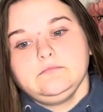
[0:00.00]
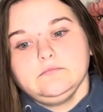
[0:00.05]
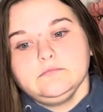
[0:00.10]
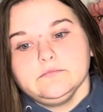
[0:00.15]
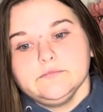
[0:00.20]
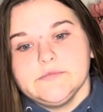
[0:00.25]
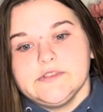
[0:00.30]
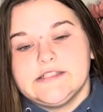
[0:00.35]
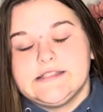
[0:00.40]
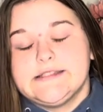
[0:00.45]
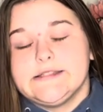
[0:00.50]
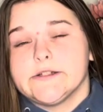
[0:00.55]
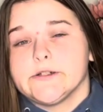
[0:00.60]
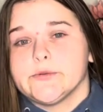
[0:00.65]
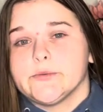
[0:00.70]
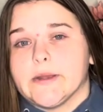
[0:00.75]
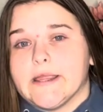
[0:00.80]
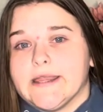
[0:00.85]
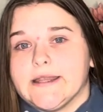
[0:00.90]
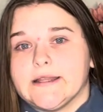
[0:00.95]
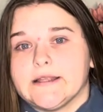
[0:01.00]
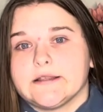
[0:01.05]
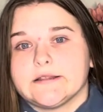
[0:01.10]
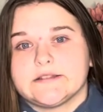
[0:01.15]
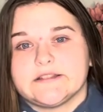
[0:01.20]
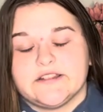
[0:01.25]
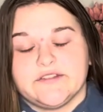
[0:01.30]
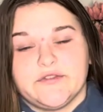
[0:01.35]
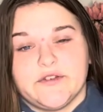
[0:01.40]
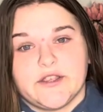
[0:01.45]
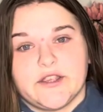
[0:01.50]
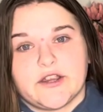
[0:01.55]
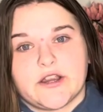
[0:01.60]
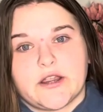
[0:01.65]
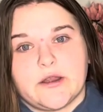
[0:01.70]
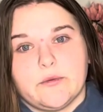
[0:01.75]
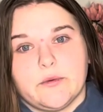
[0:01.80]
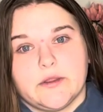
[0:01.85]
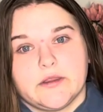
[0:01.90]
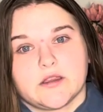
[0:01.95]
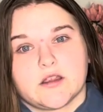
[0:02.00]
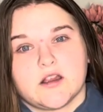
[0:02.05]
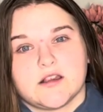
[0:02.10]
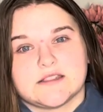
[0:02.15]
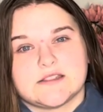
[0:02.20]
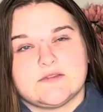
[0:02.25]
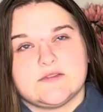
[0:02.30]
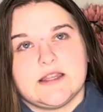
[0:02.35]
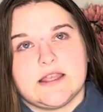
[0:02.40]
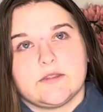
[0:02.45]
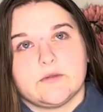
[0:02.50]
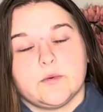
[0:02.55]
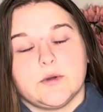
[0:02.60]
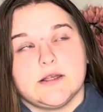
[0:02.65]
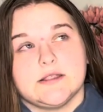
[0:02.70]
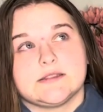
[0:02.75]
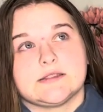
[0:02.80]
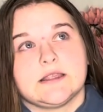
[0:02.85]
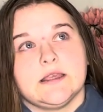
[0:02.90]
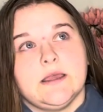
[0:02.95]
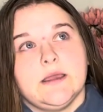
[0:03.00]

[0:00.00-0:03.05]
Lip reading: Still waiting to figure out what the cause of death was,